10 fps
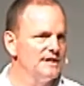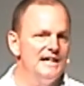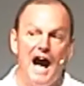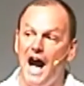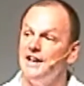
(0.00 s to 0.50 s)

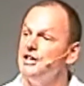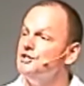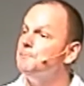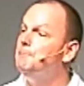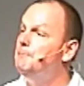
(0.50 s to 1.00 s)
God
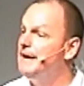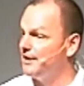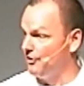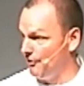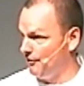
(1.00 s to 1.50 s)
is
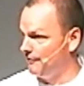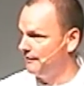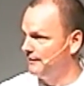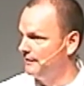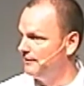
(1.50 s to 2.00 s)
bigger
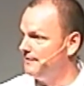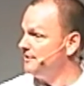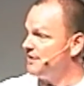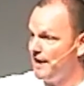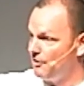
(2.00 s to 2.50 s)

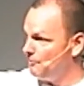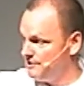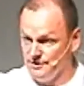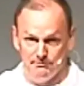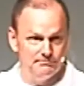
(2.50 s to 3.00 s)
than
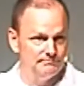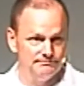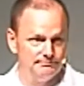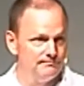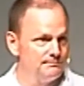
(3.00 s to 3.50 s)
terrorism.
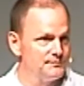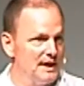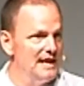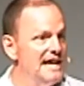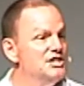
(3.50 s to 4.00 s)

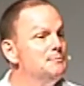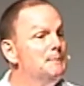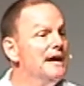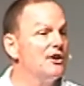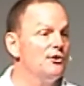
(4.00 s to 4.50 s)
He's
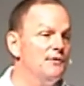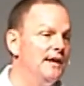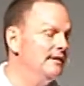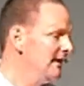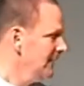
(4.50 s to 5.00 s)
bigger
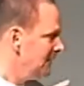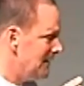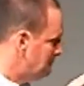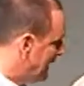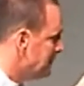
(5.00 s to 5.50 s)
than,
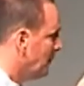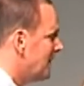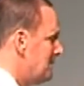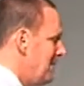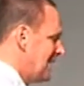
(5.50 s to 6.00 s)
than
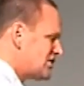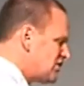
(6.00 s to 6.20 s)
people that make